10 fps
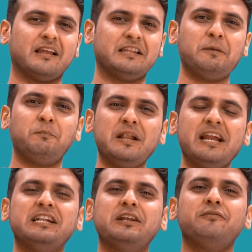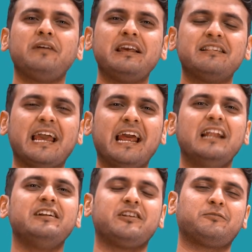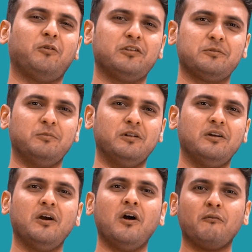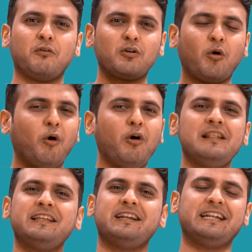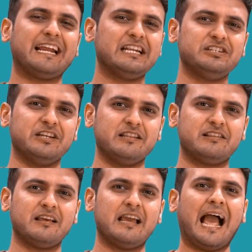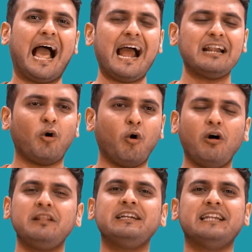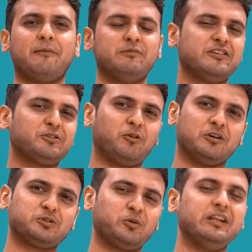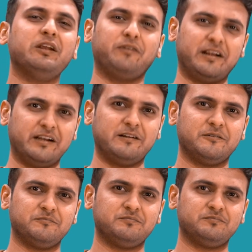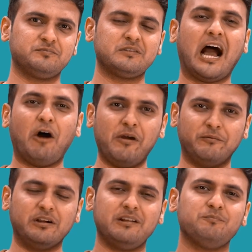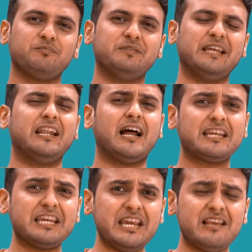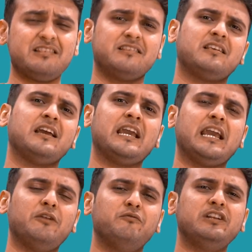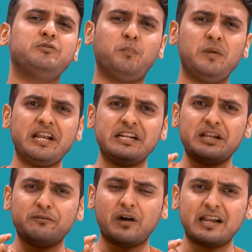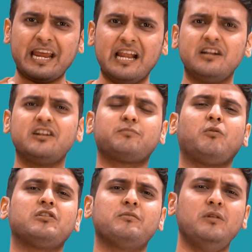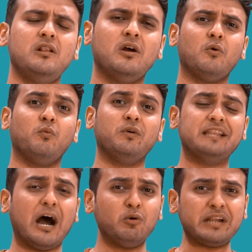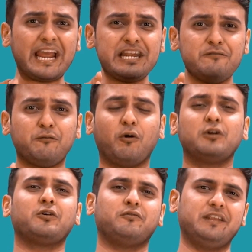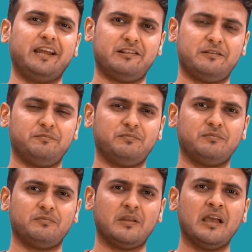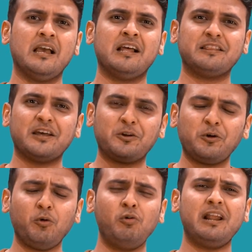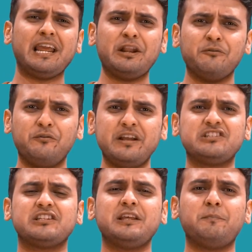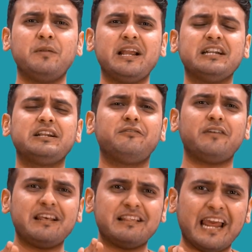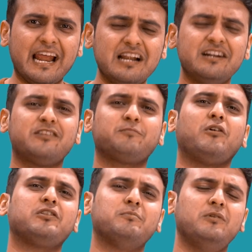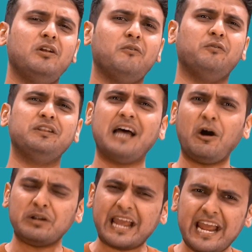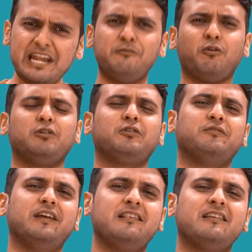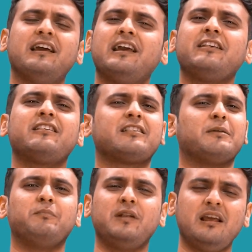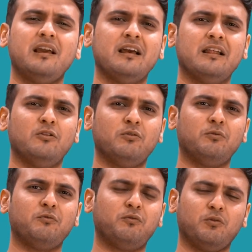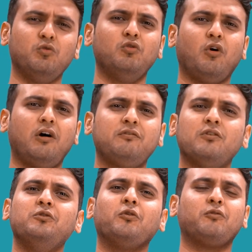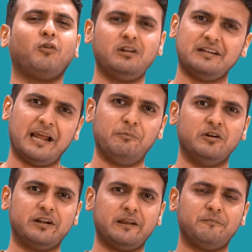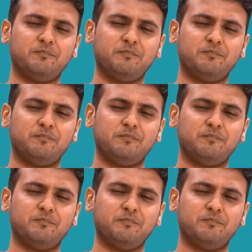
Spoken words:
the plaintiff is held responsible for all their negligence and all the damages caused to the defendant. However, there are cases in which plaintiffs are held responsible without any fault of theirs. The rule in which the plaintiff is held responsible without any fault of theirs is simply rule of no-fault liability.